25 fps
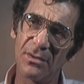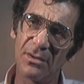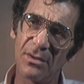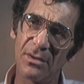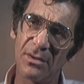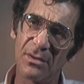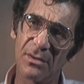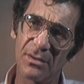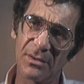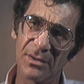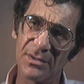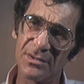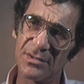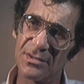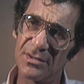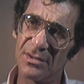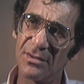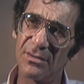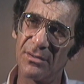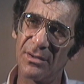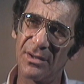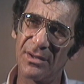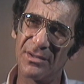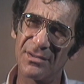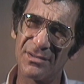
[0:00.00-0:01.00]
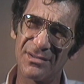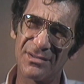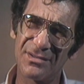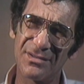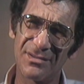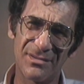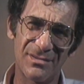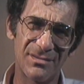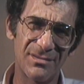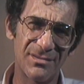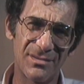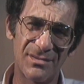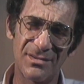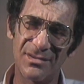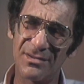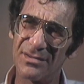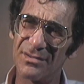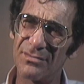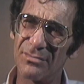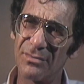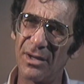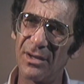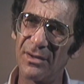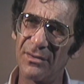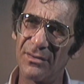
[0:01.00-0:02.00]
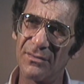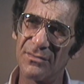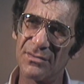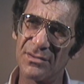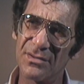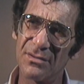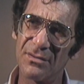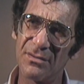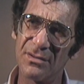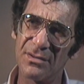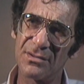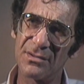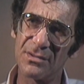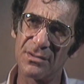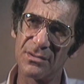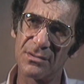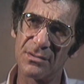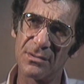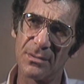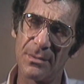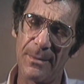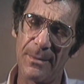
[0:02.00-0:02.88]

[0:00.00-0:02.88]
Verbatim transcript: uh, considering its, its relative seriousness.